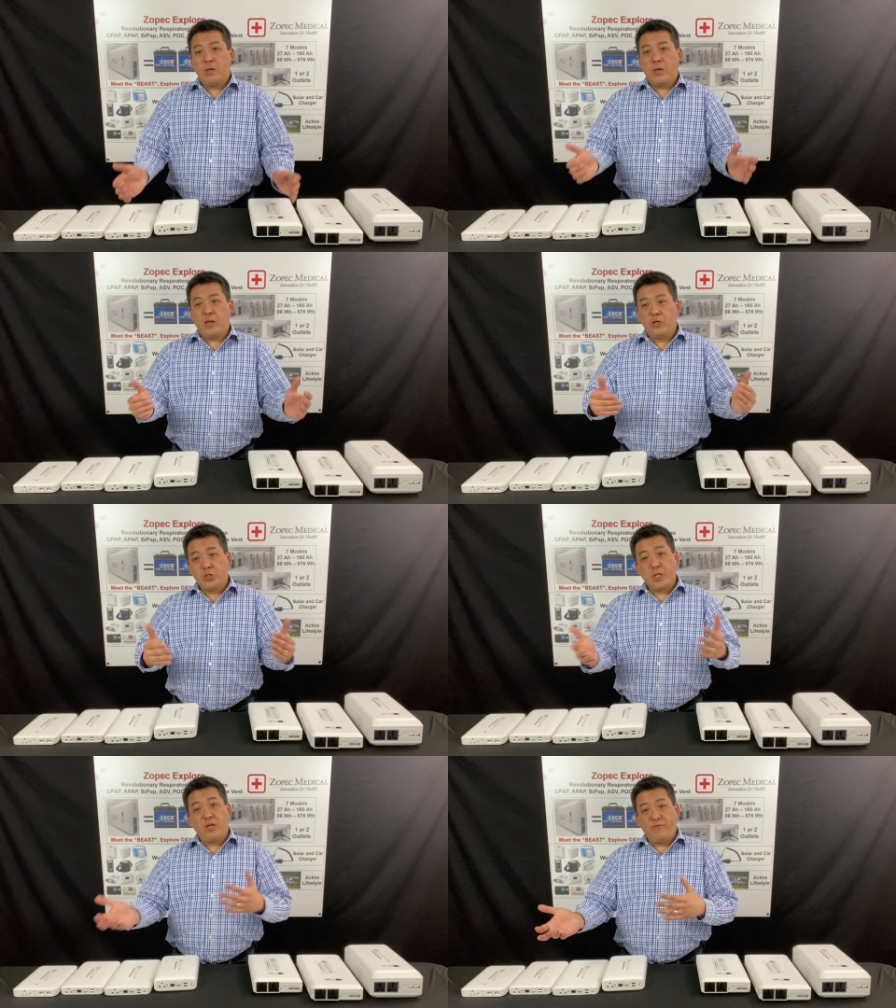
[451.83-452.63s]
And
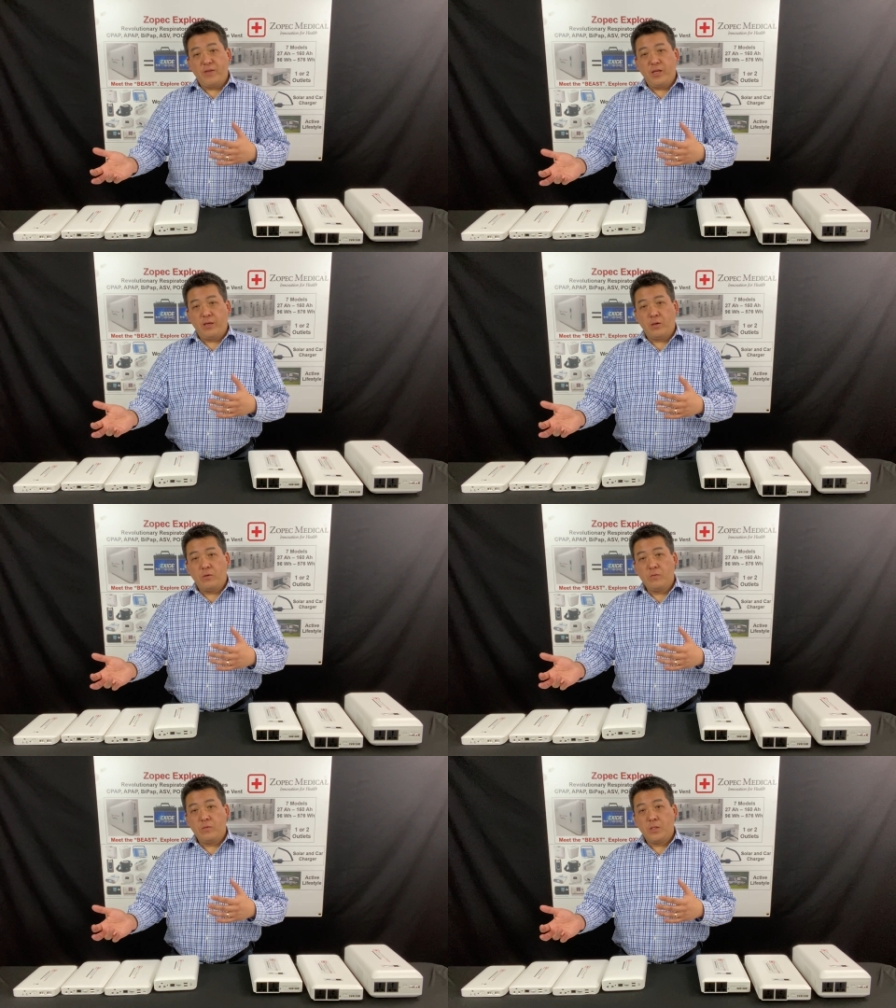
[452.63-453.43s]
there's another
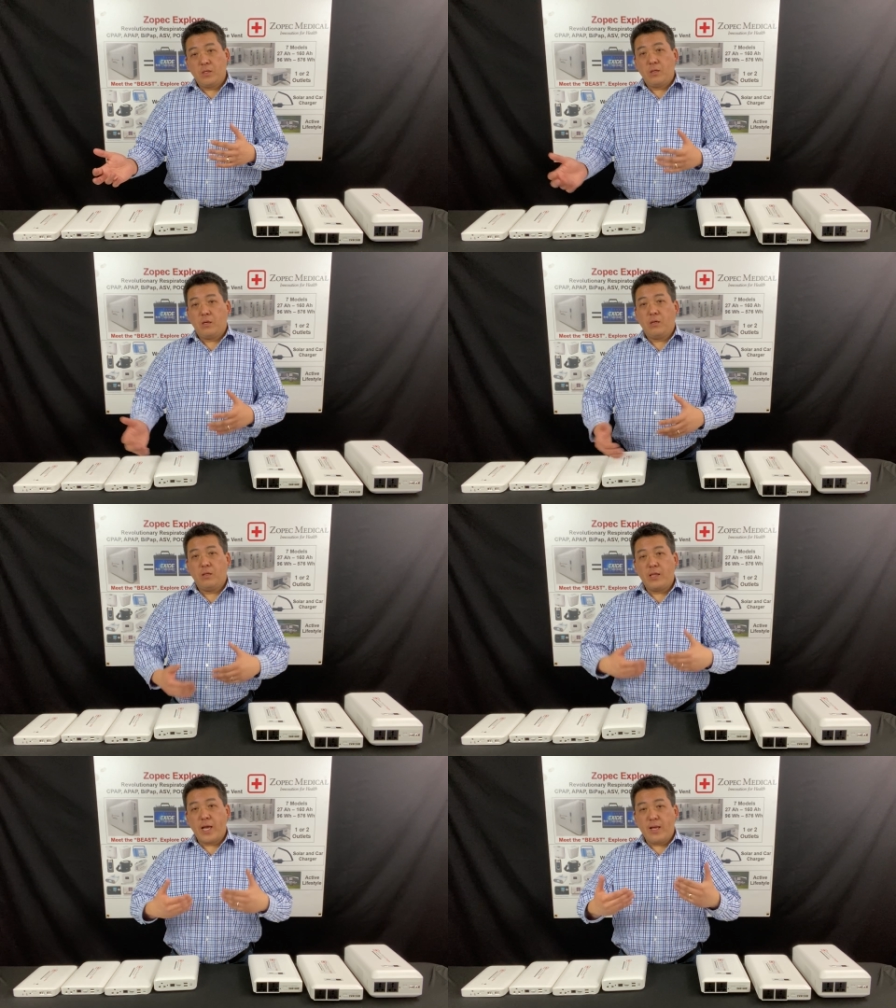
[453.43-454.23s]
video
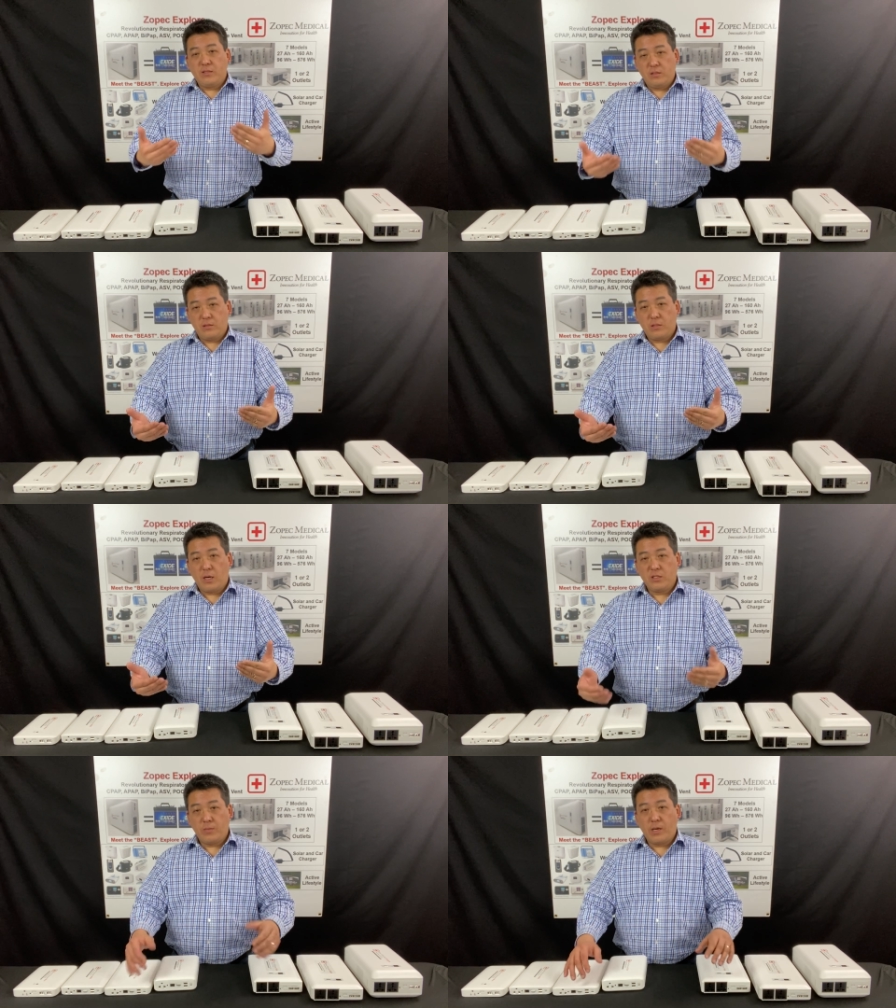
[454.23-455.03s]
that
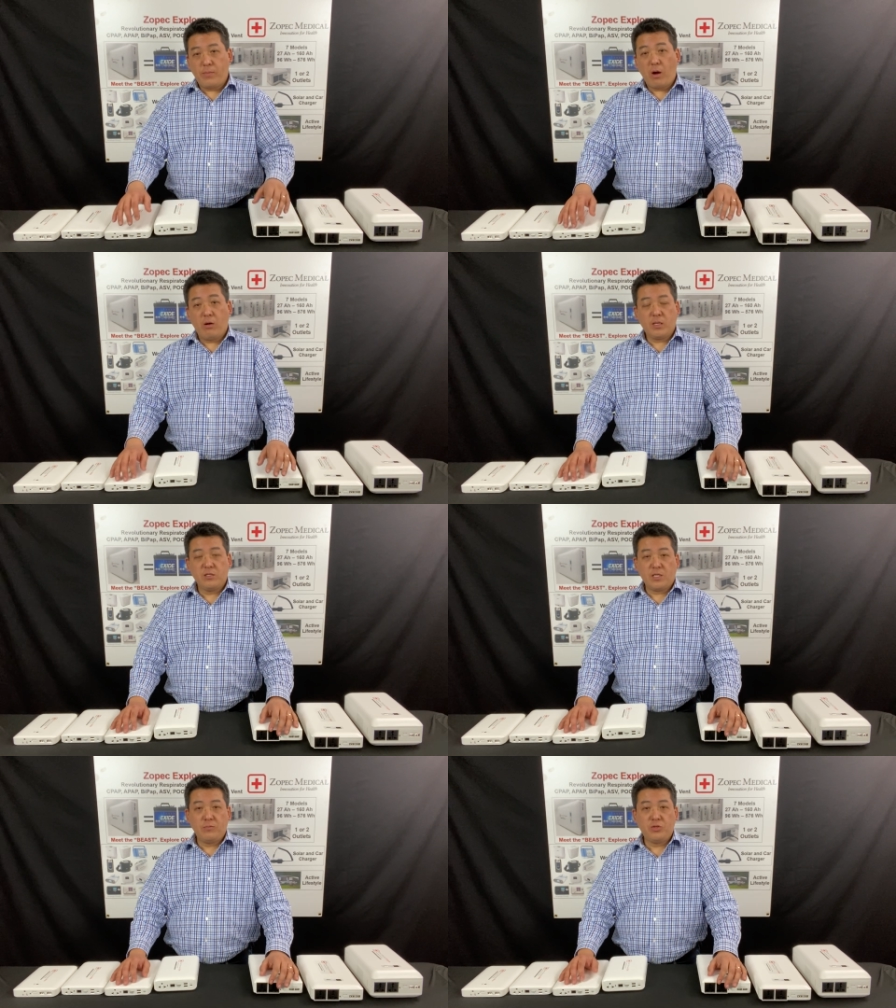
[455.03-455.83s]
talks about power
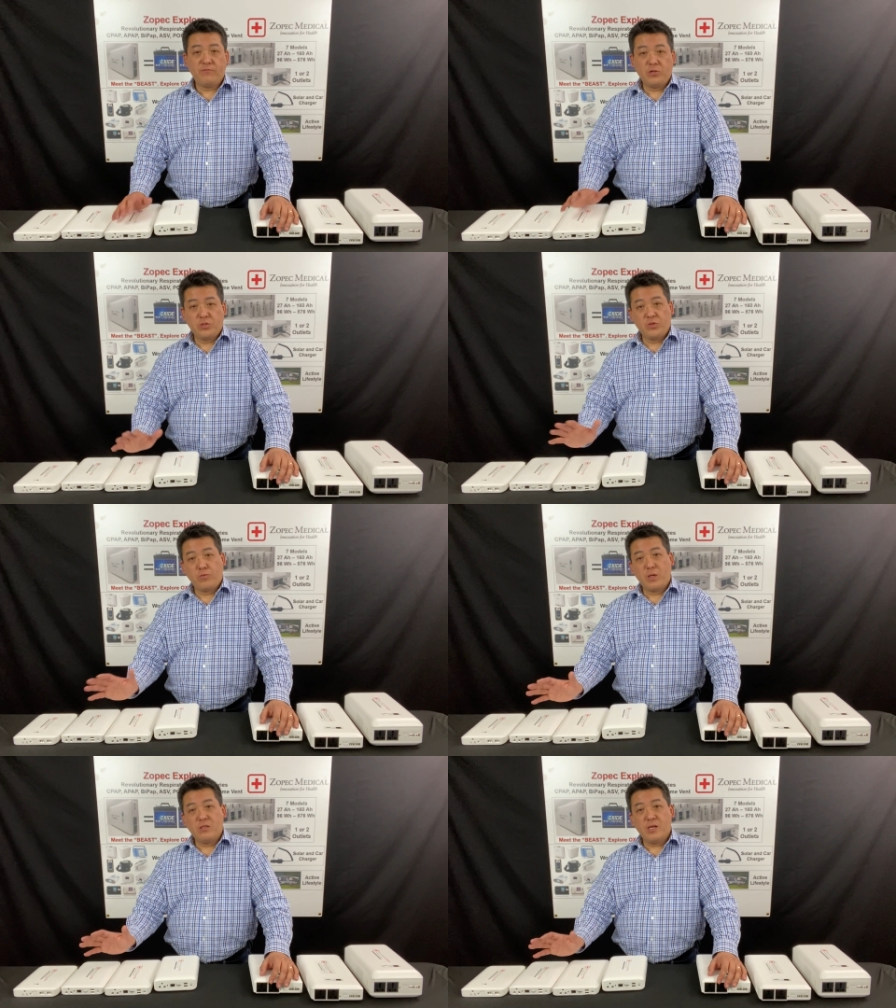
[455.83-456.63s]
consumption versus
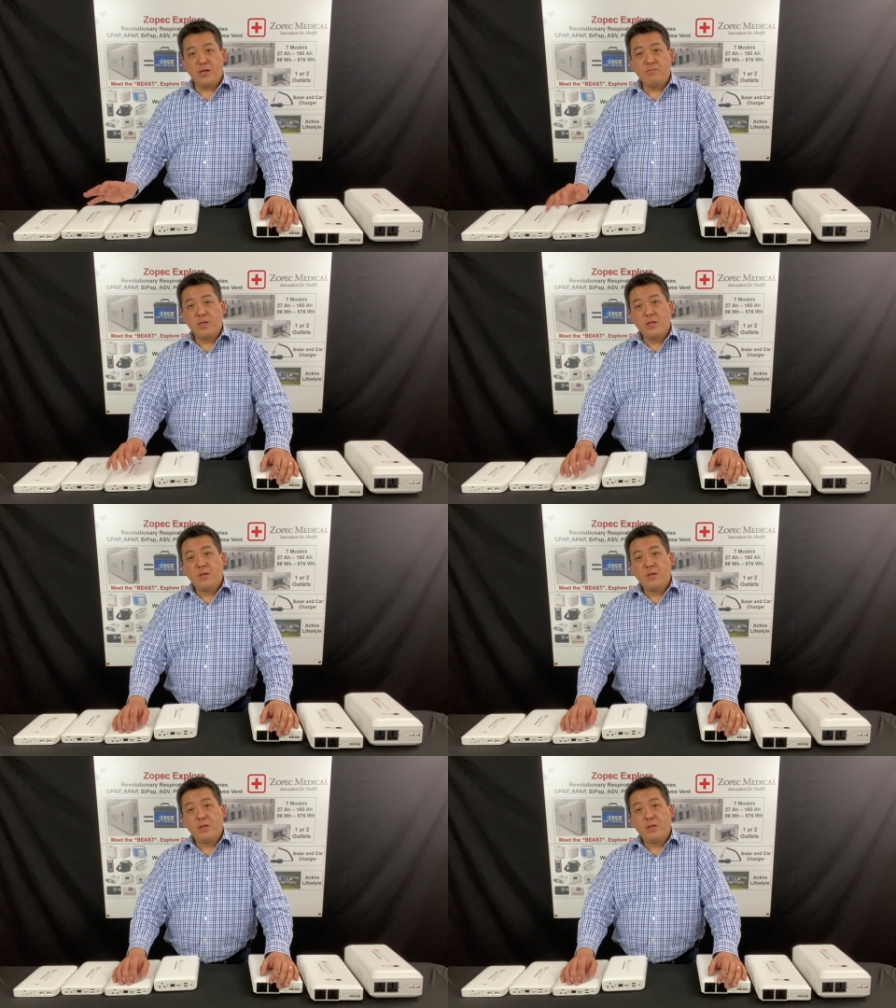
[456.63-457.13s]
runtime.